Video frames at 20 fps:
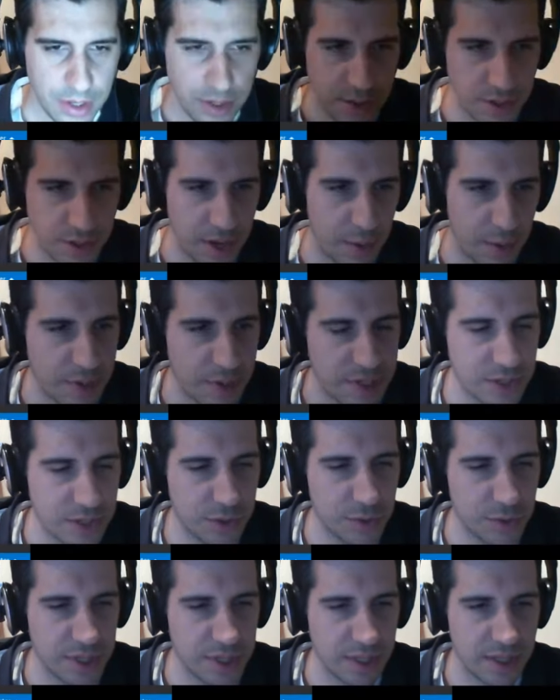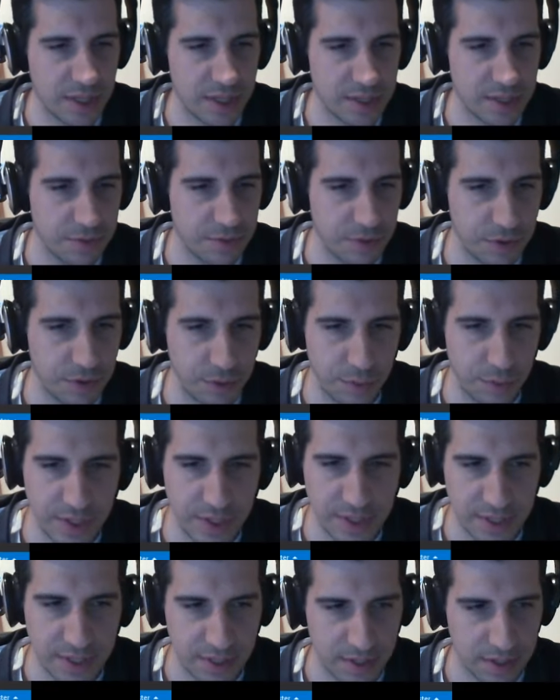So I was using this for a
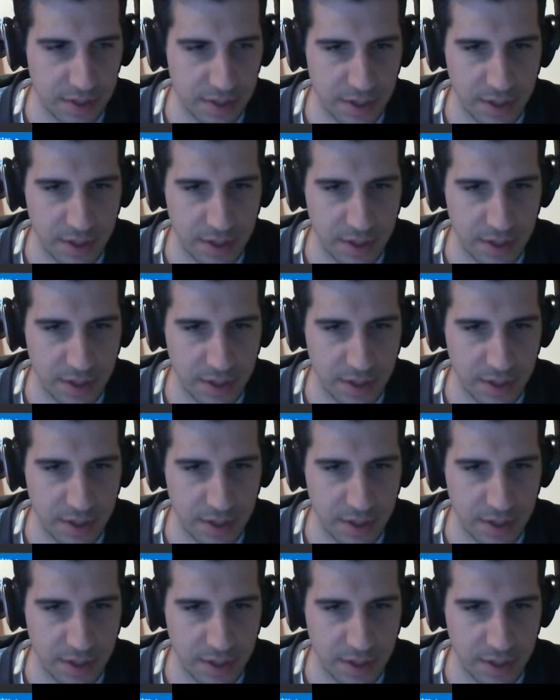reason.